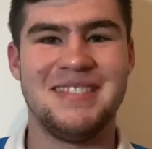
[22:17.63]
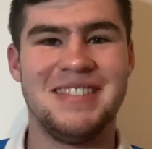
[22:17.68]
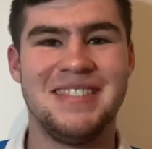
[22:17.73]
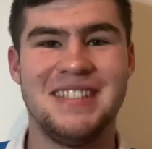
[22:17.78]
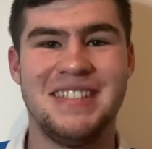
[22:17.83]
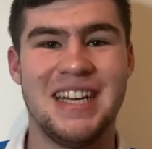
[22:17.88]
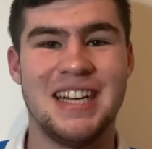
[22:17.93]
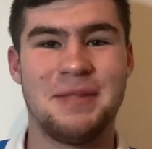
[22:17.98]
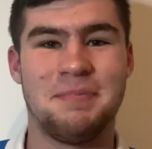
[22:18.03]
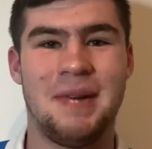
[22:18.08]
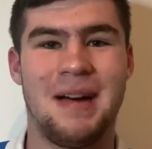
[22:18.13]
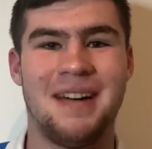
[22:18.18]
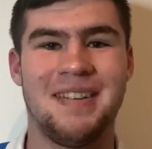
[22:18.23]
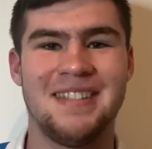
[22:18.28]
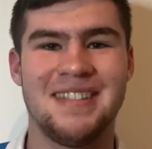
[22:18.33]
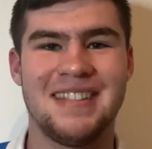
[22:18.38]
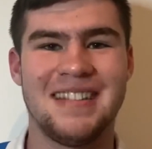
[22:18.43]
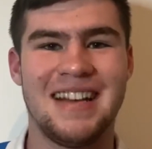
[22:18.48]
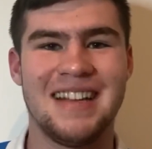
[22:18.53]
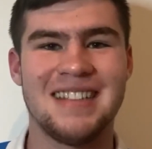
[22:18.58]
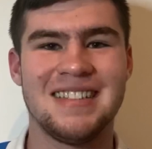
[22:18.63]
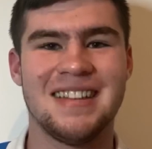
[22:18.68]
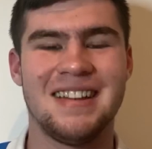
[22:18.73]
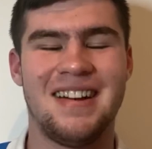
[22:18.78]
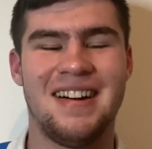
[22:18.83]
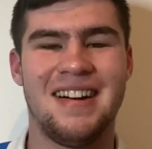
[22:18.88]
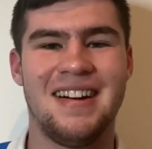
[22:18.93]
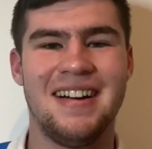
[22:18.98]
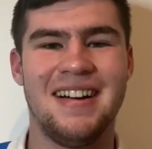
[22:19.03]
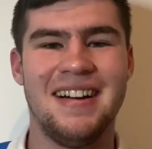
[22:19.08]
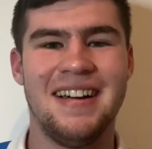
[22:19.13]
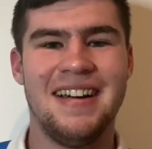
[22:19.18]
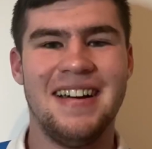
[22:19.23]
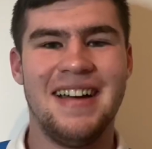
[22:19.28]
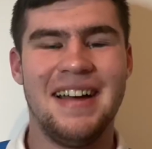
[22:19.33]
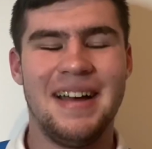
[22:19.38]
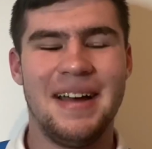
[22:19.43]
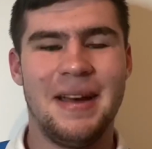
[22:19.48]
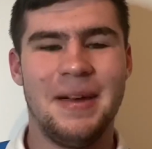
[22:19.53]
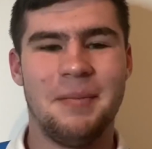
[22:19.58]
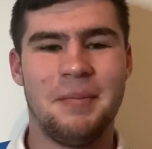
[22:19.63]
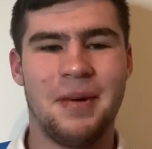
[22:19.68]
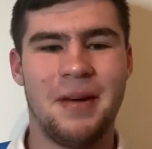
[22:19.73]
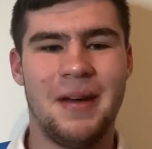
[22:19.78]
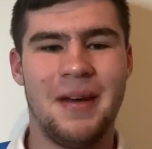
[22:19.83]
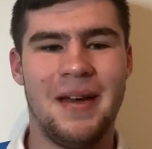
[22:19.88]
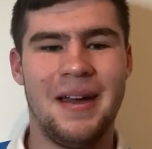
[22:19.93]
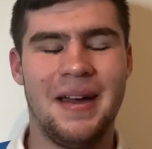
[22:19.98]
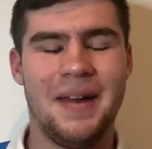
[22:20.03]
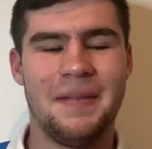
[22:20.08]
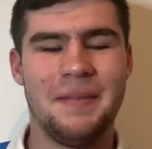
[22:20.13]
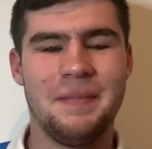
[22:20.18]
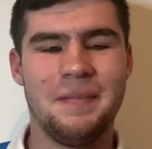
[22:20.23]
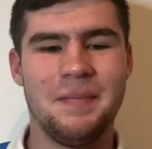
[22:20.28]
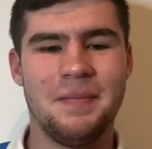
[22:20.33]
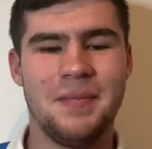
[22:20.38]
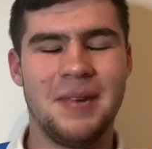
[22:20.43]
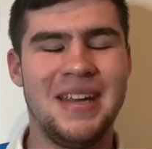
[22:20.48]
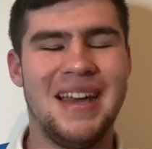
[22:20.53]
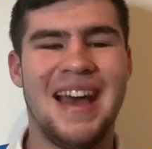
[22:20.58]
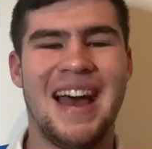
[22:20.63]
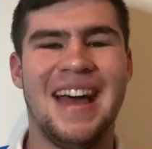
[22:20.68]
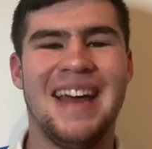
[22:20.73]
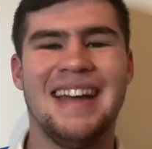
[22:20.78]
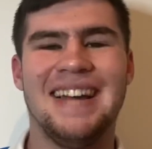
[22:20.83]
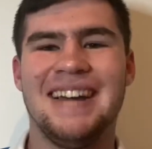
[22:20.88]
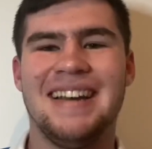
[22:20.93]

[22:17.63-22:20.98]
cheers, pal. Thanks a lot. But yeah.